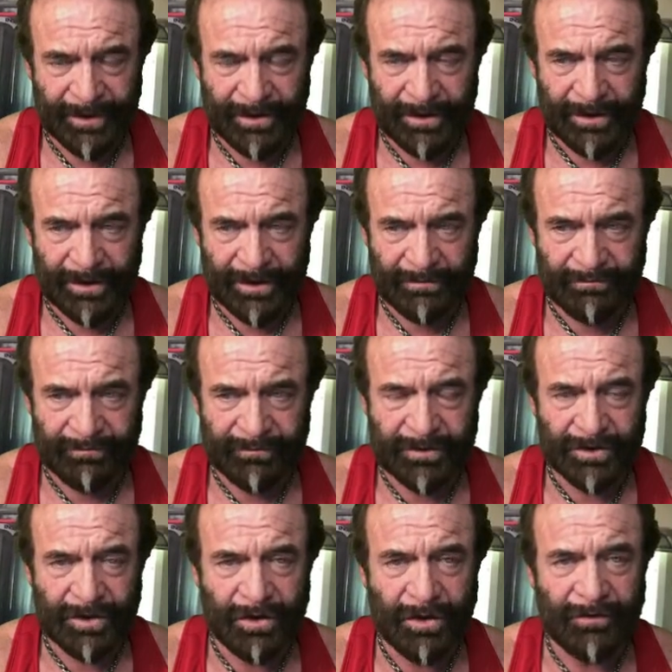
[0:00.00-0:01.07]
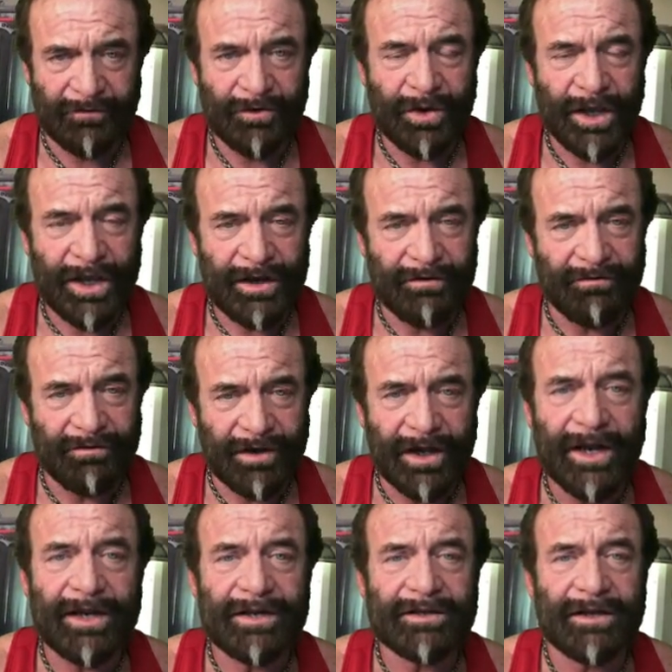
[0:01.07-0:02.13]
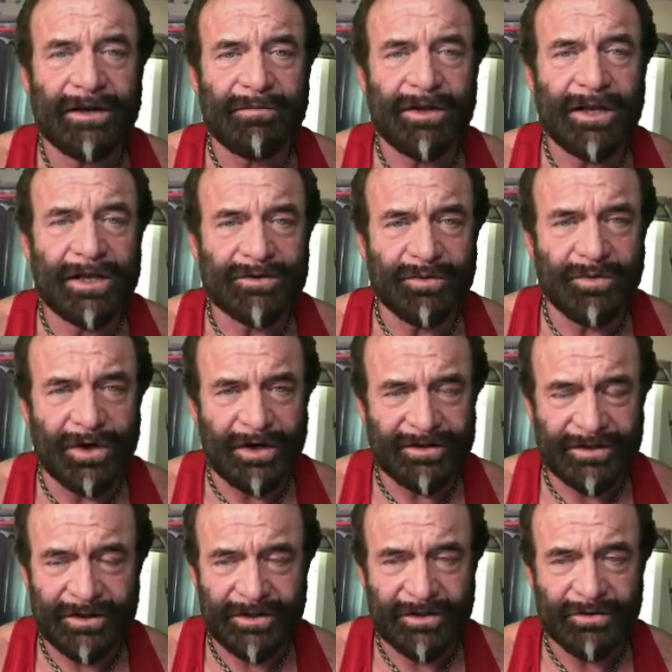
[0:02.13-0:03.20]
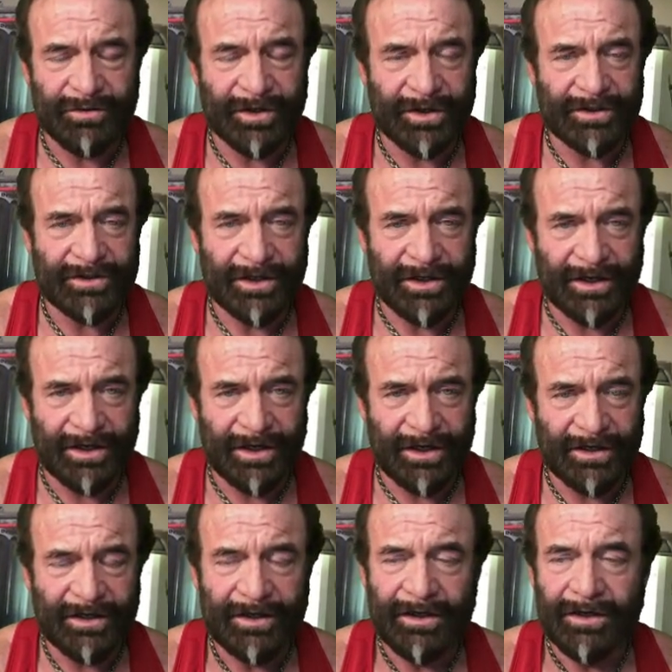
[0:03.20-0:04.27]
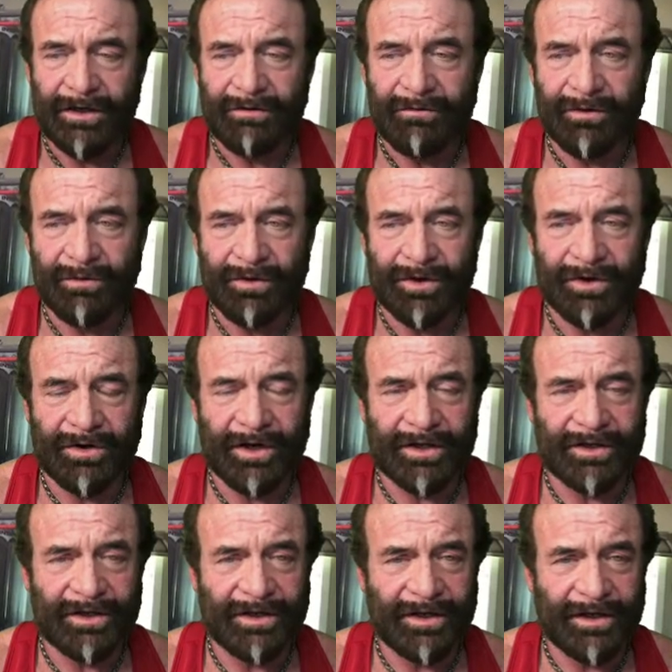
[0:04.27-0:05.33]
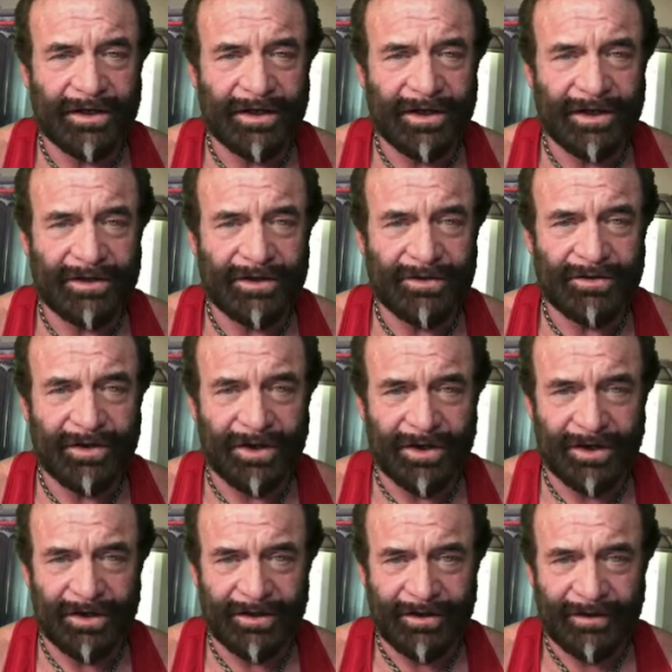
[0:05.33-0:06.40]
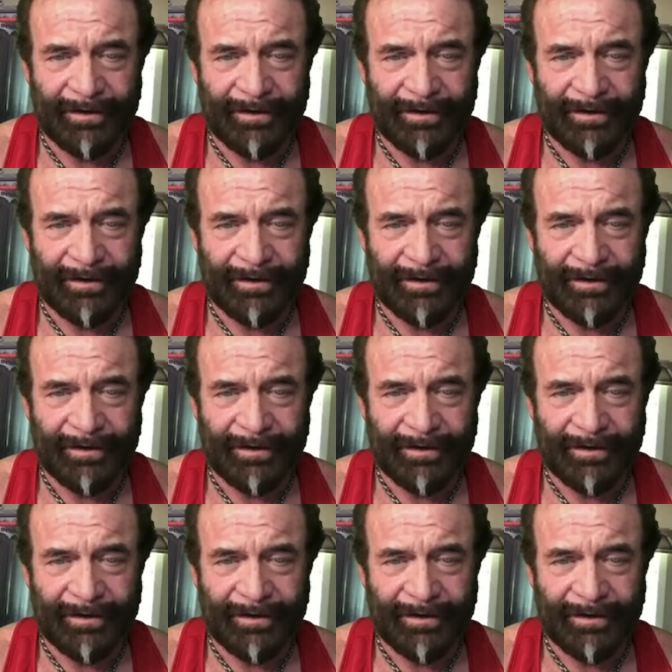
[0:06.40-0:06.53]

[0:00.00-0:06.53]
Um, yeah. If you had advice, I mean, that's where I've seen you really shine. Yeah. When we were at the uh, Hot Dude Con.